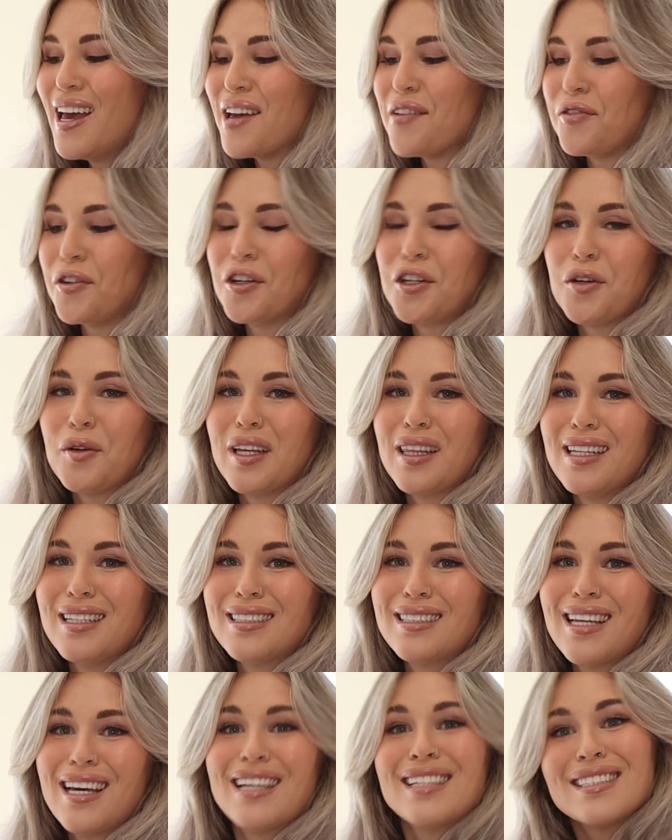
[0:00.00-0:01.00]
If you're doing
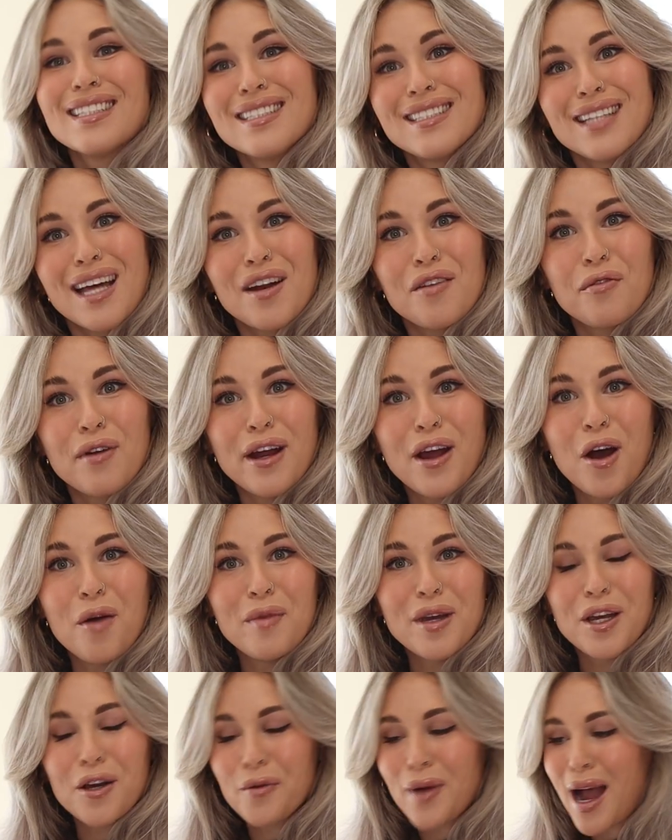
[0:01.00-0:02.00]
these things, instead of
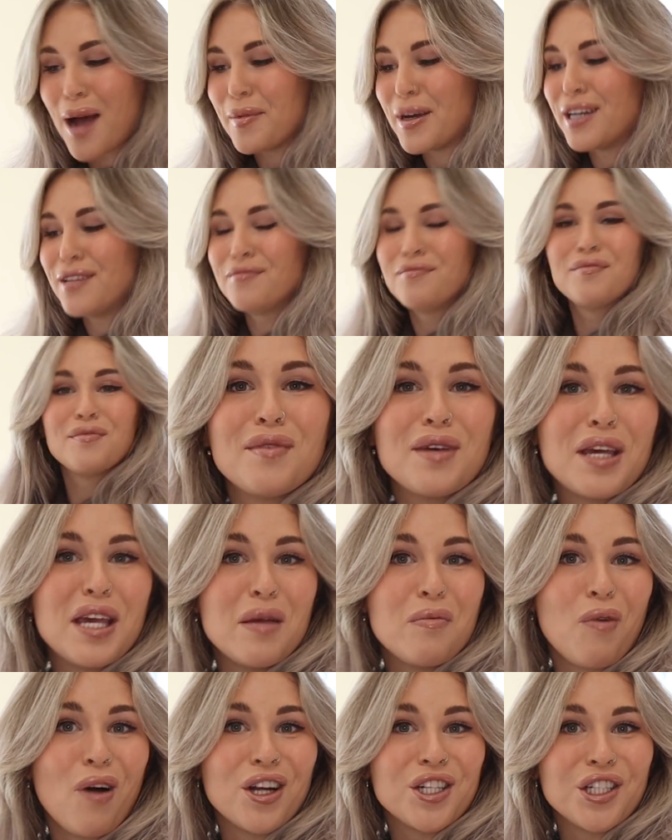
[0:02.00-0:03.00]
rehoming your rabbit,
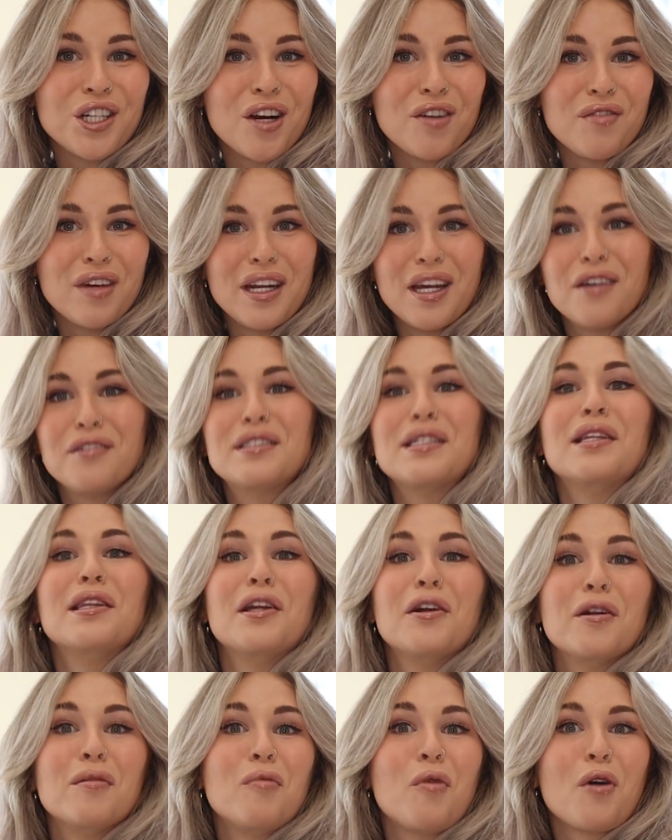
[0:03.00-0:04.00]
keep watching our videos and
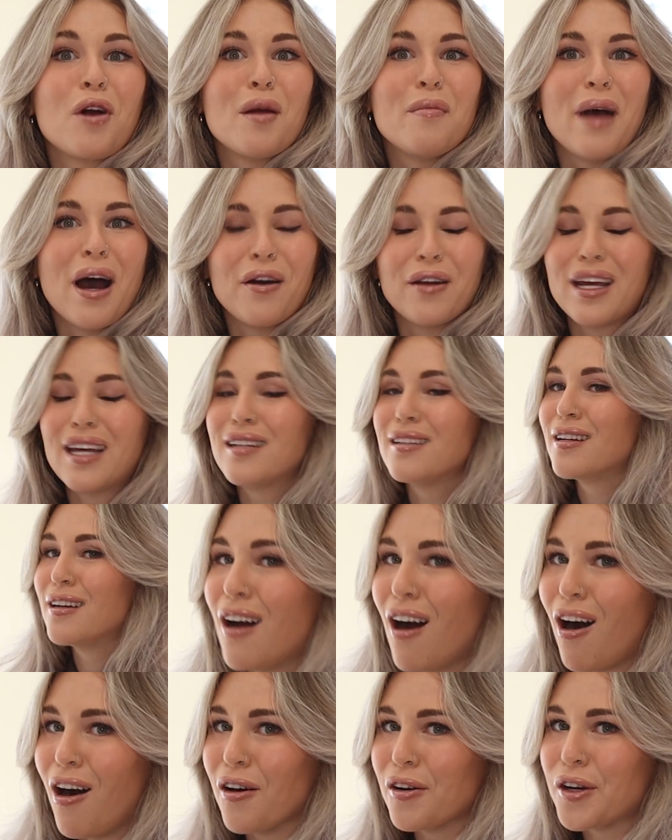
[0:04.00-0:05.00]
learn more about it.
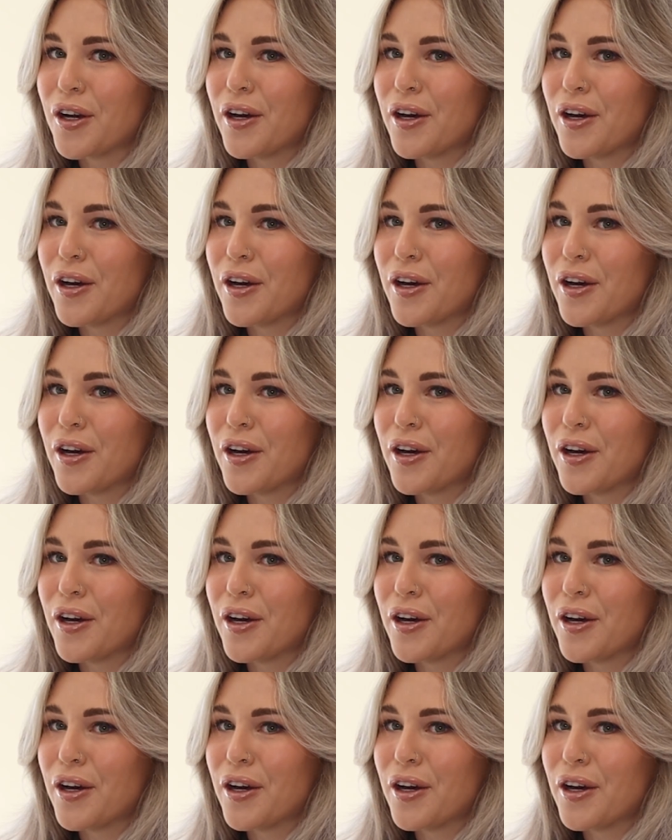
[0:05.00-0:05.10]
All